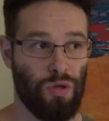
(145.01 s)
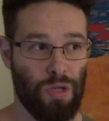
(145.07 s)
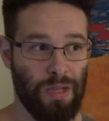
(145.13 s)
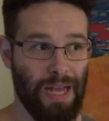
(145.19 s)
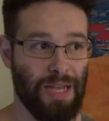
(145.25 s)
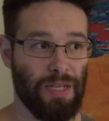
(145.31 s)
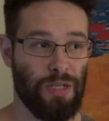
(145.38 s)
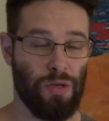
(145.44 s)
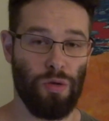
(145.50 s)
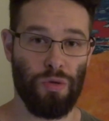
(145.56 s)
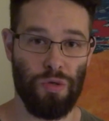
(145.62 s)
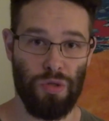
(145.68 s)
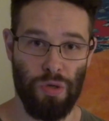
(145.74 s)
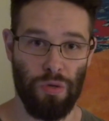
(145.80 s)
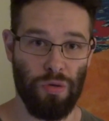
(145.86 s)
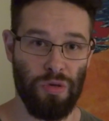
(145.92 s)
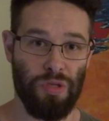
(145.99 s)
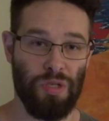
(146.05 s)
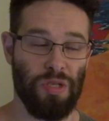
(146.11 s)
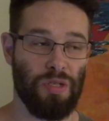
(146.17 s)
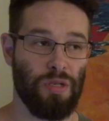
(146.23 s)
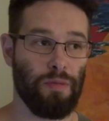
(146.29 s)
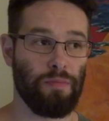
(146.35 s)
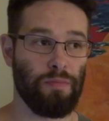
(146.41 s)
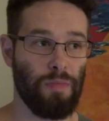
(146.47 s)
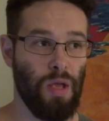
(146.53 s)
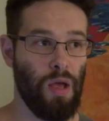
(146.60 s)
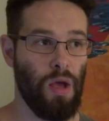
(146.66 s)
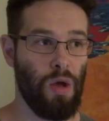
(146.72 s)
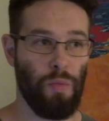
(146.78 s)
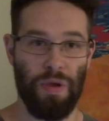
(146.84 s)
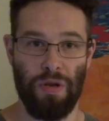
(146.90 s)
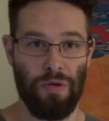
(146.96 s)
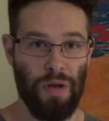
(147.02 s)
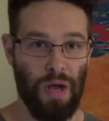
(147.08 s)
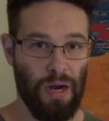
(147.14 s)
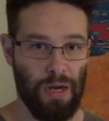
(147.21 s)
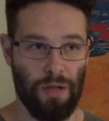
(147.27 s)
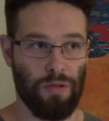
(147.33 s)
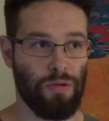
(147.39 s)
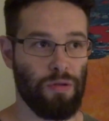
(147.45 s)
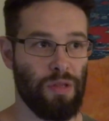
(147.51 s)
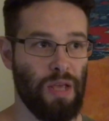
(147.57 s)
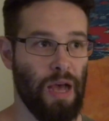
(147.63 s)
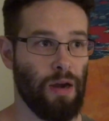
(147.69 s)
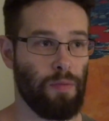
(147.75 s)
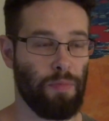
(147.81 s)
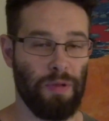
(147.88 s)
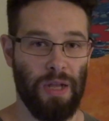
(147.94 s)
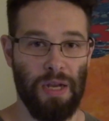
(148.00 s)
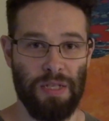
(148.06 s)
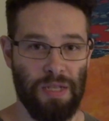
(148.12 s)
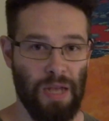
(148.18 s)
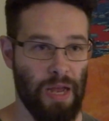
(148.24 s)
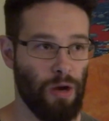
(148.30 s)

classical solar system we do not include the outer planets.